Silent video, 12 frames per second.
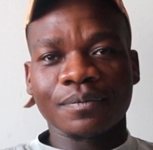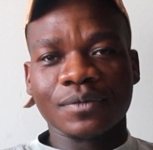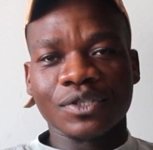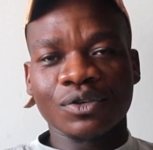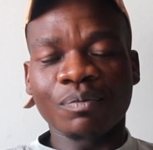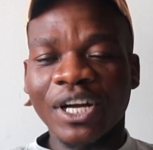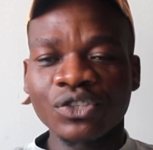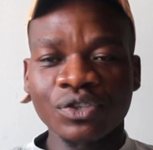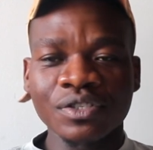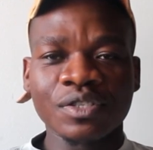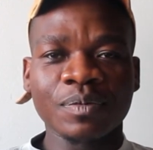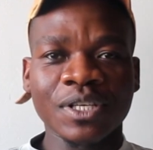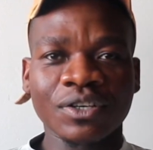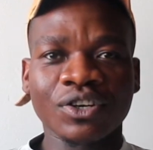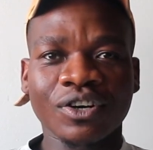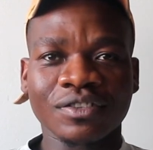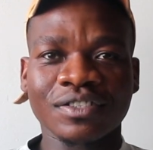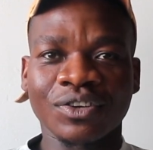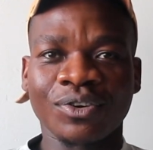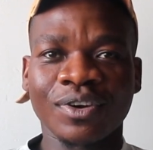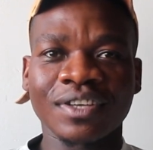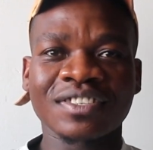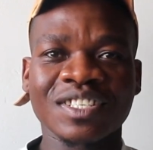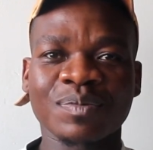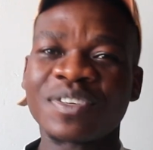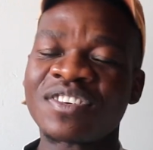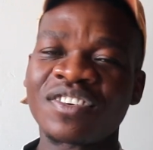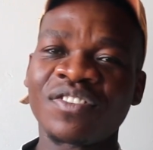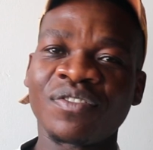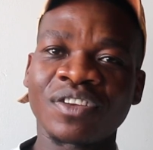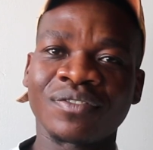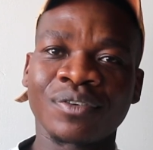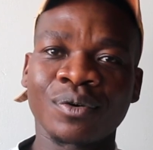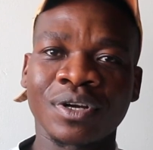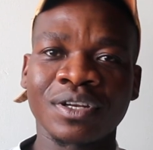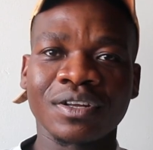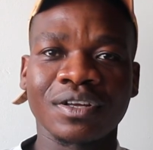So my journey to being a content creator has been an eventful one.